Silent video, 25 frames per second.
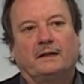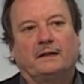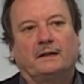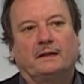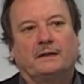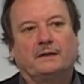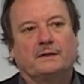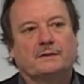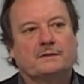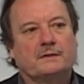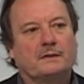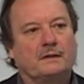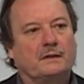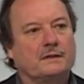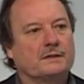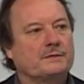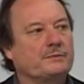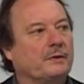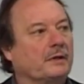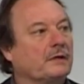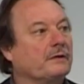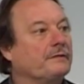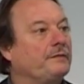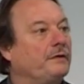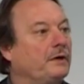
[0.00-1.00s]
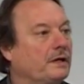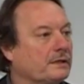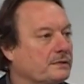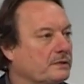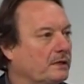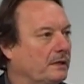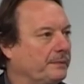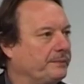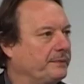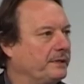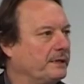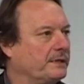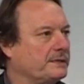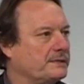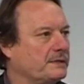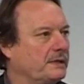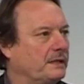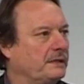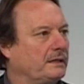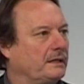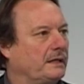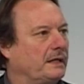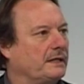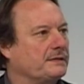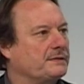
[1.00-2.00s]
is one of her topics,
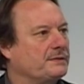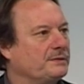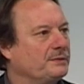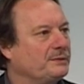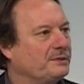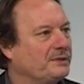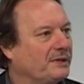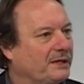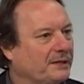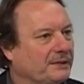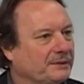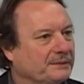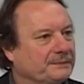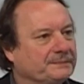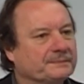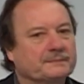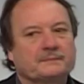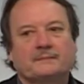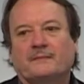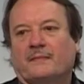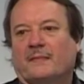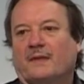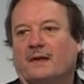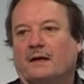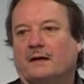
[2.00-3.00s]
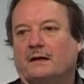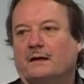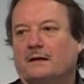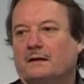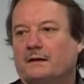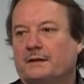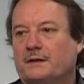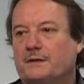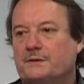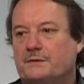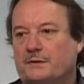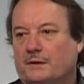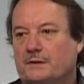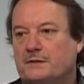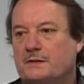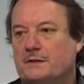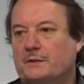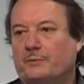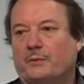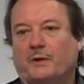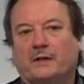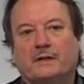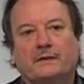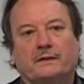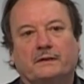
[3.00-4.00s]
and as you know, it is also
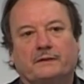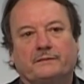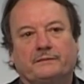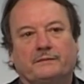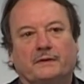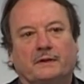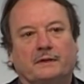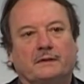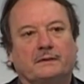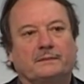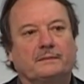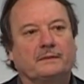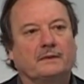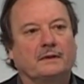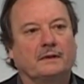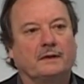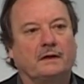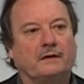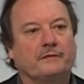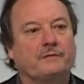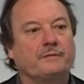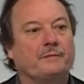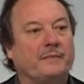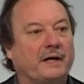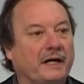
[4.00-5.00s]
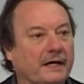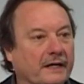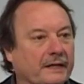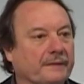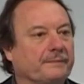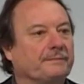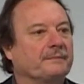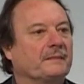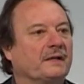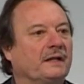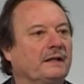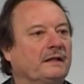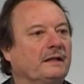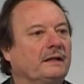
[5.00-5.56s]
one of mine.